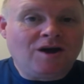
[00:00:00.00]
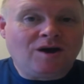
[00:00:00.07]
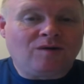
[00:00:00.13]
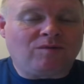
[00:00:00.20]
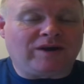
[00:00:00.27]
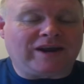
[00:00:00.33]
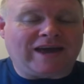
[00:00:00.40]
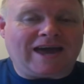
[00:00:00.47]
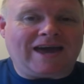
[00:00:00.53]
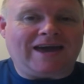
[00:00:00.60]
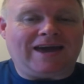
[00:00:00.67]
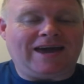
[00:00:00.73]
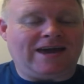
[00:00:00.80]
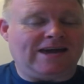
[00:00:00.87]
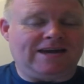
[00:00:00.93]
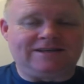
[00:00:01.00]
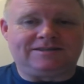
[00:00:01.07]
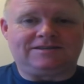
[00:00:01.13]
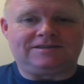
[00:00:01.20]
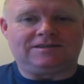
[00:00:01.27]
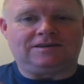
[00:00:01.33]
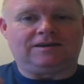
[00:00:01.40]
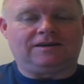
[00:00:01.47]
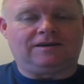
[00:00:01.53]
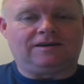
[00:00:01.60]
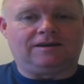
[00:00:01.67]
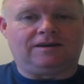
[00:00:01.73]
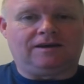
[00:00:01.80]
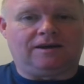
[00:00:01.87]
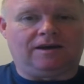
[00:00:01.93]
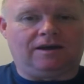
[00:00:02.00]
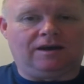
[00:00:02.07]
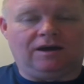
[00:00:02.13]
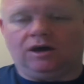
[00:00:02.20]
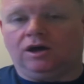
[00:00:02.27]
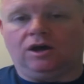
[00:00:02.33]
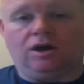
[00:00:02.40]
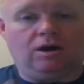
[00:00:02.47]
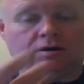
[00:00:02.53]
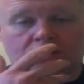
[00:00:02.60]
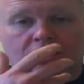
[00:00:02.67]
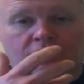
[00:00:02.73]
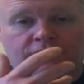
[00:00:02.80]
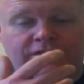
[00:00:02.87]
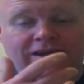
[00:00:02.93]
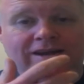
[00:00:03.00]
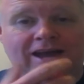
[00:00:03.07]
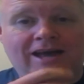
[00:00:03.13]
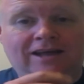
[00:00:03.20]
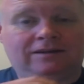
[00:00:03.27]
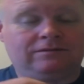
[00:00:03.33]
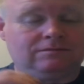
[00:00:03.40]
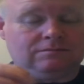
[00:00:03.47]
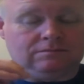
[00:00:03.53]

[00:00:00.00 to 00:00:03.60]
What I get is on the inhale,